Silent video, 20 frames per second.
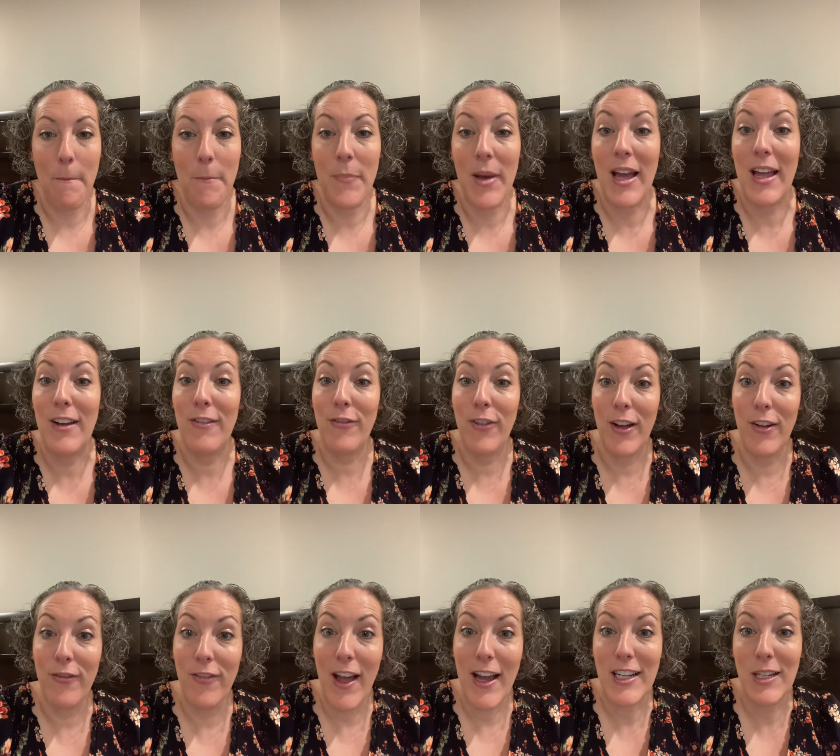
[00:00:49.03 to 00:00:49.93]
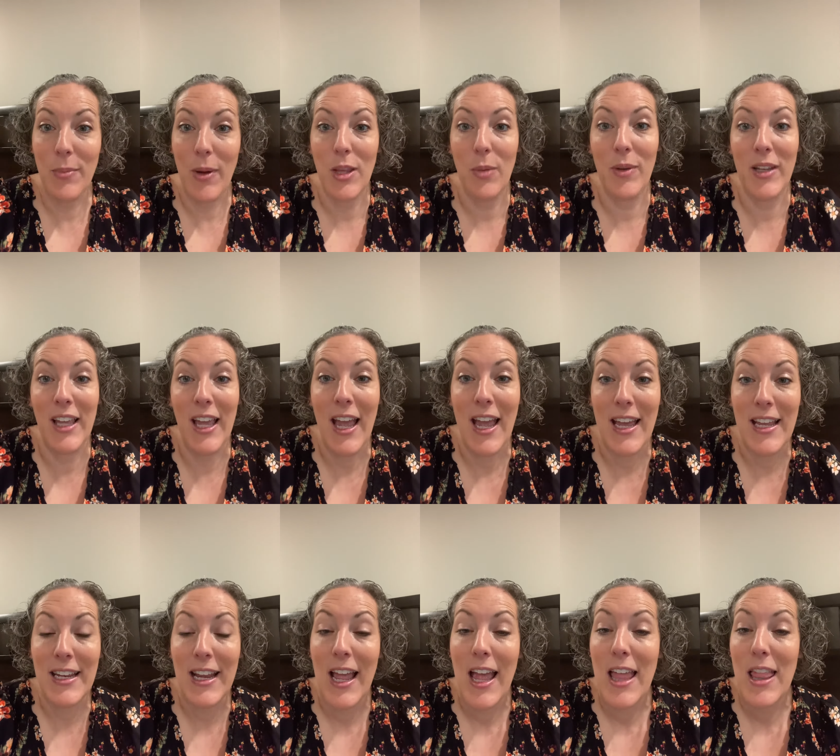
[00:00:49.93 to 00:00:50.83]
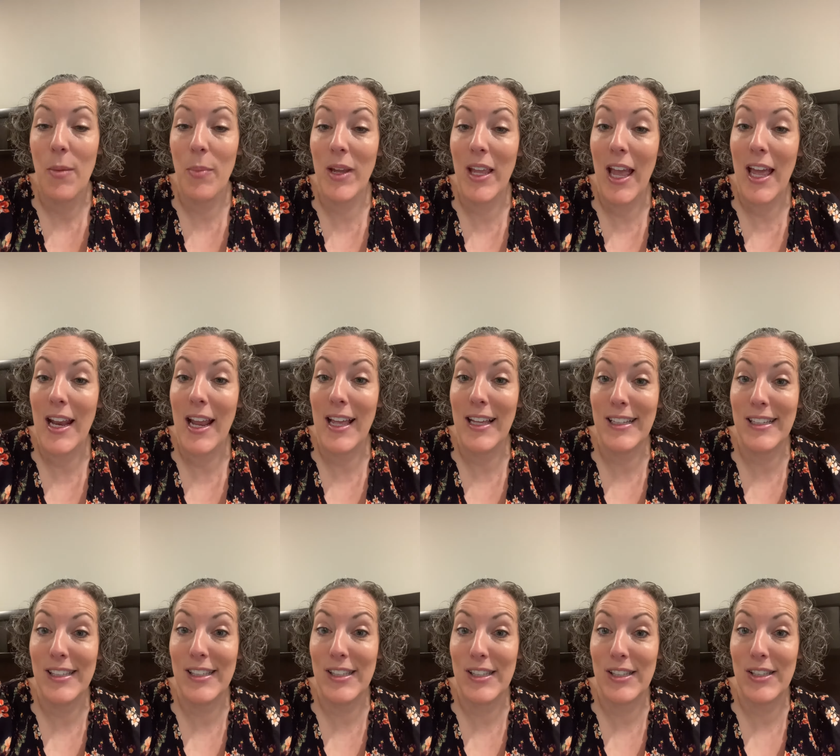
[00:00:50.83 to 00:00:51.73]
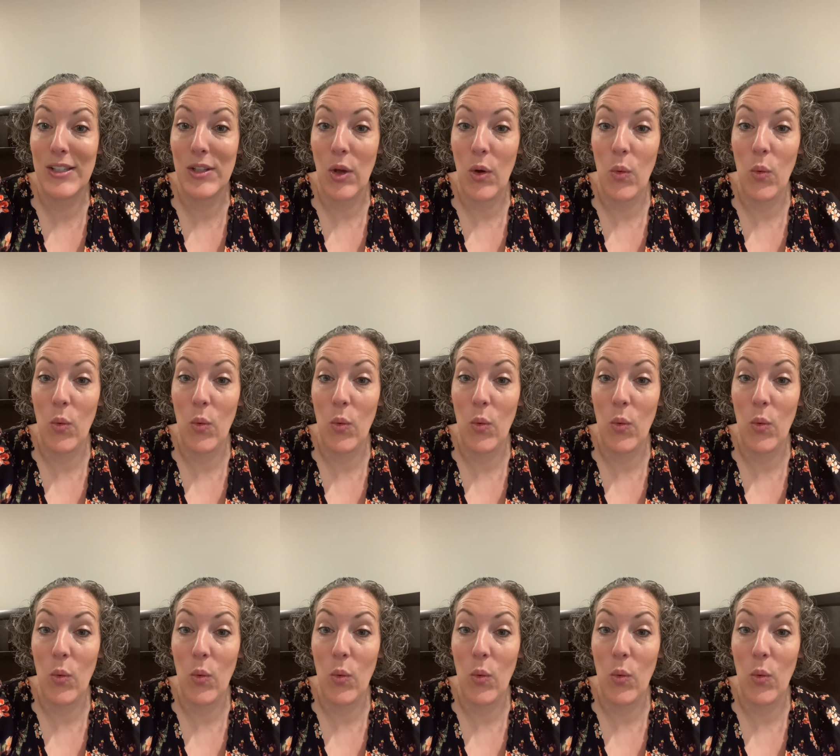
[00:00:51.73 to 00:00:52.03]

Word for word: But fun fact about the baguette, the baguette as